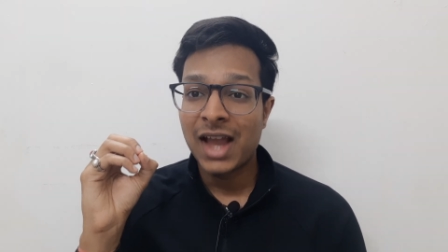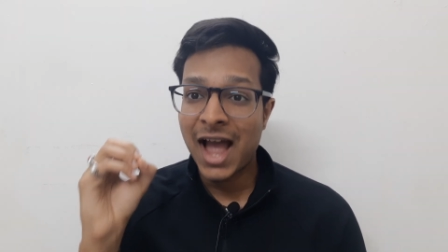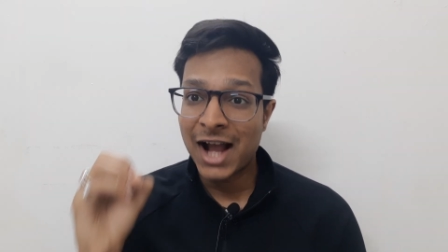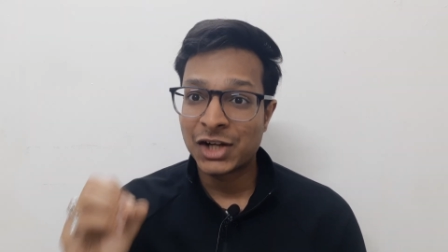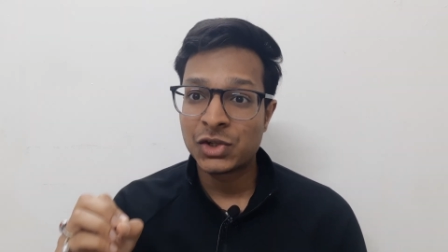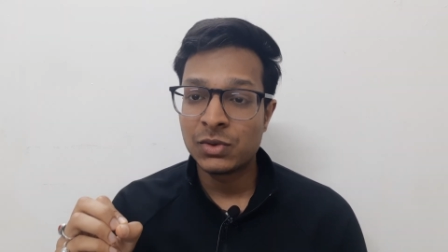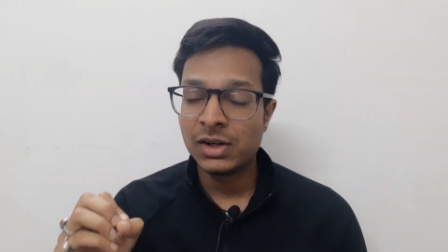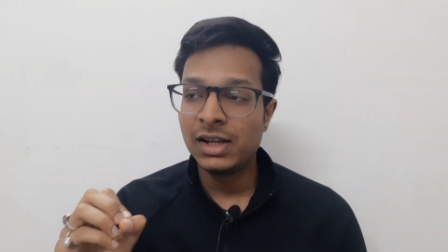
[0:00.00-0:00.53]

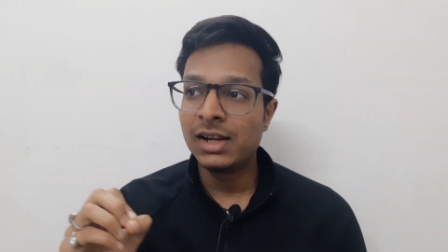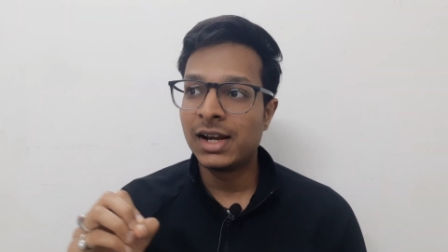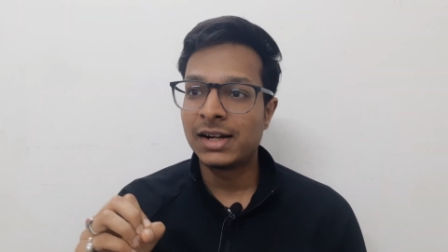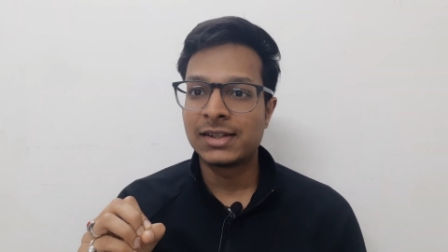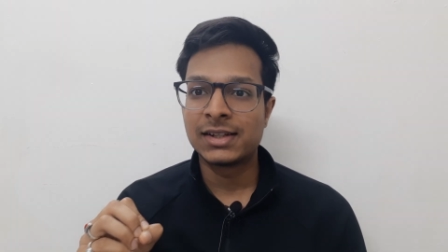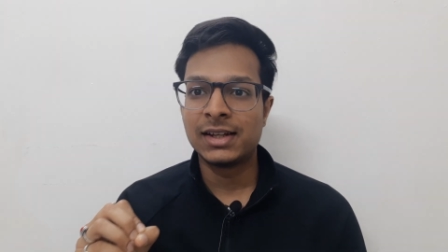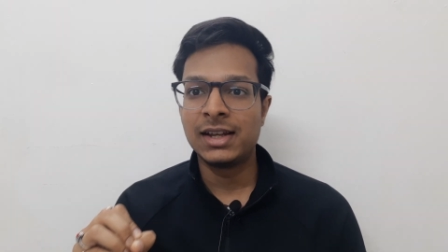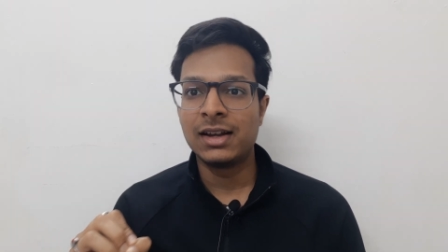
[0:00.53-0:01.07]
actually,
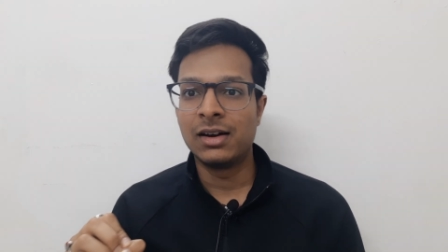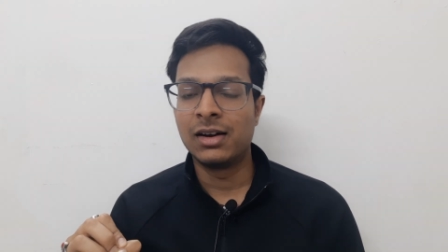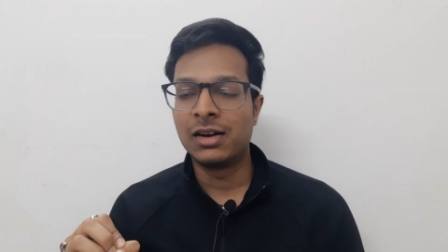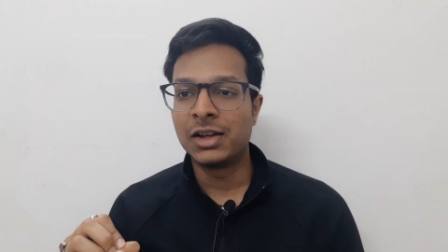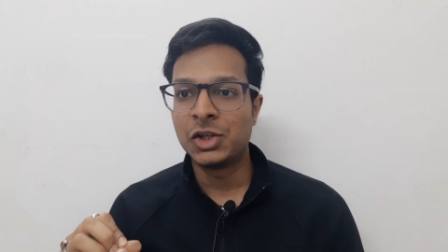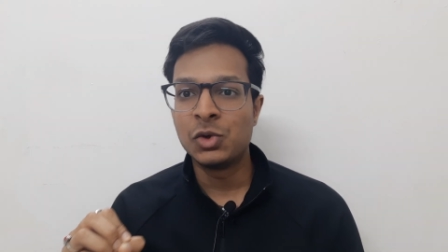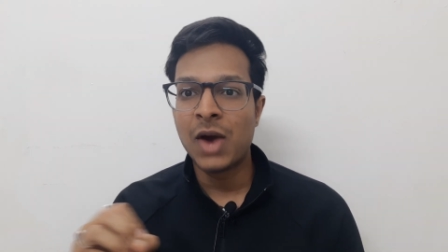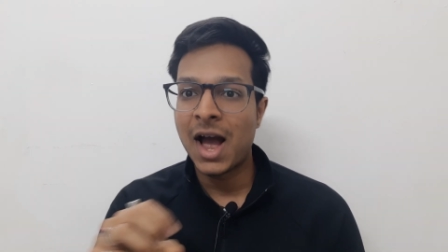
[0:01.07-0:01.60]
let's say
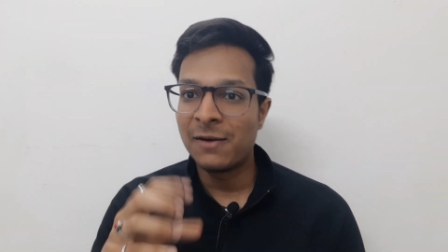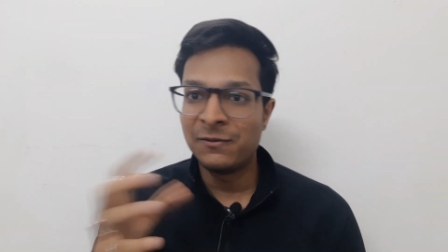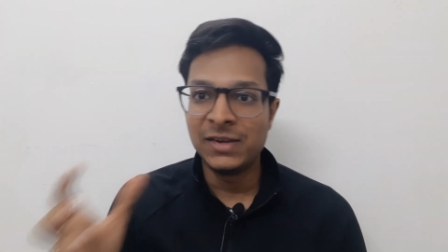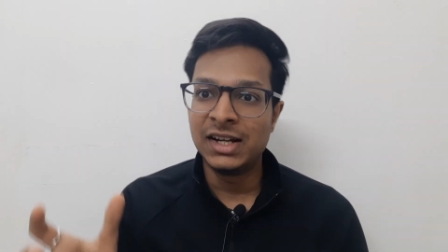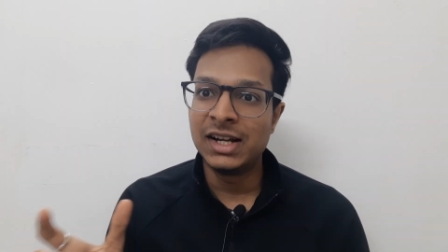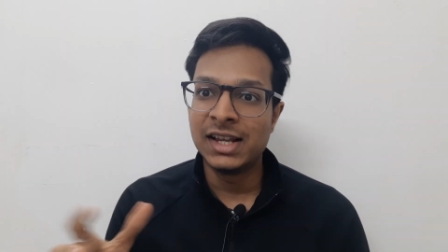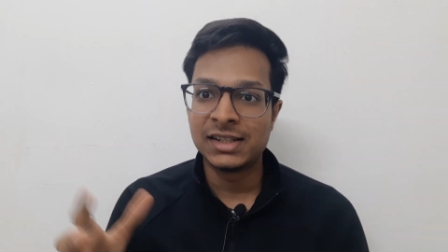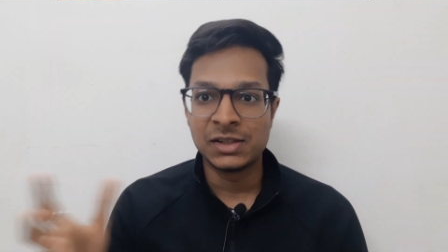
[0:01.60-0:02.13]
you have
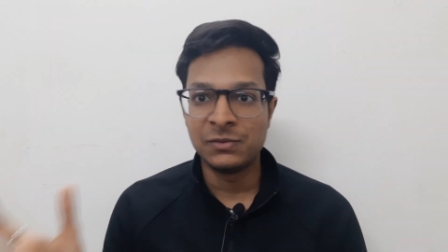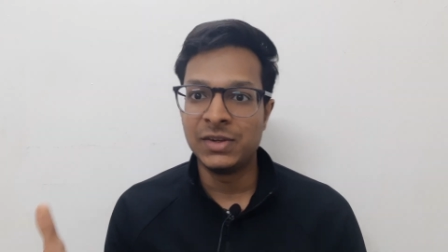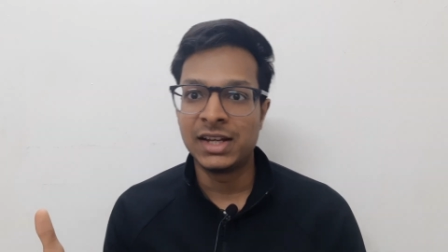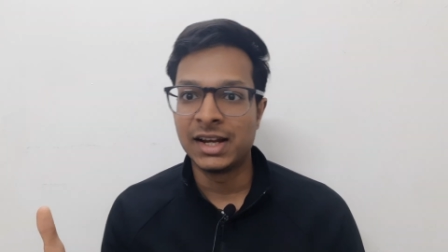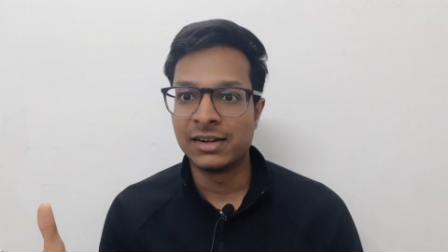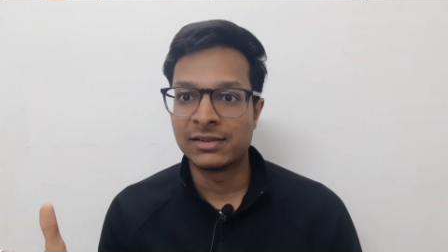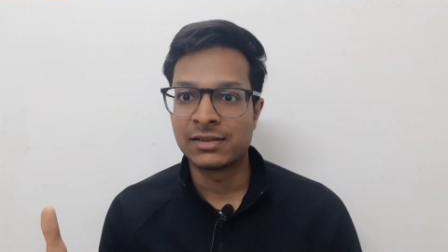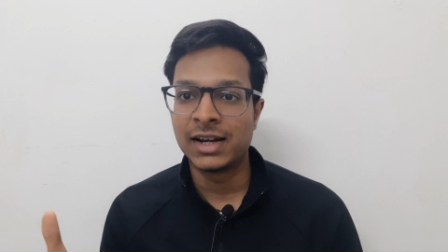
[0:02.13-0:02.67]
weekdays and
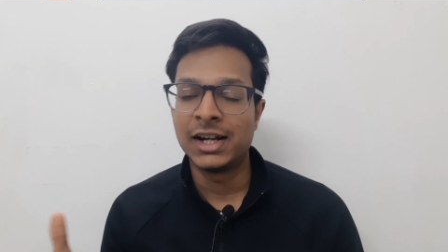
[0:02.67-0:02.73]
weekends,